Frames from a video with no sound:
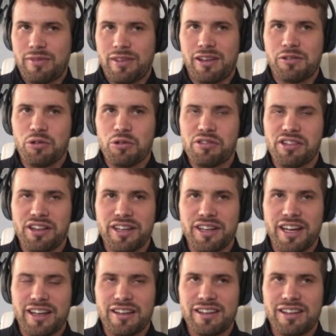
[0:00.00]
And also,
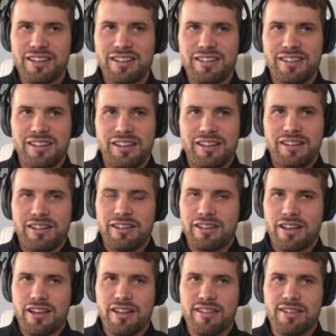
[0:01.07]

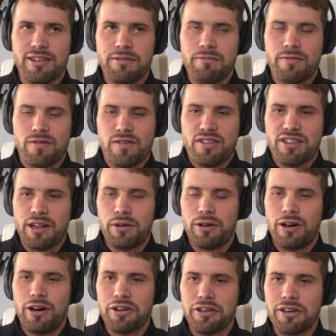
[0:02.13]
it's so
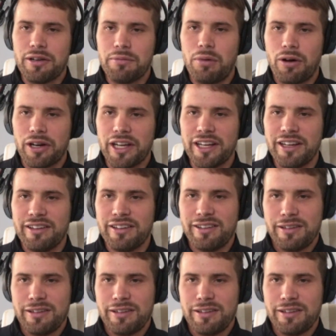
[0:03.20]
hard on the body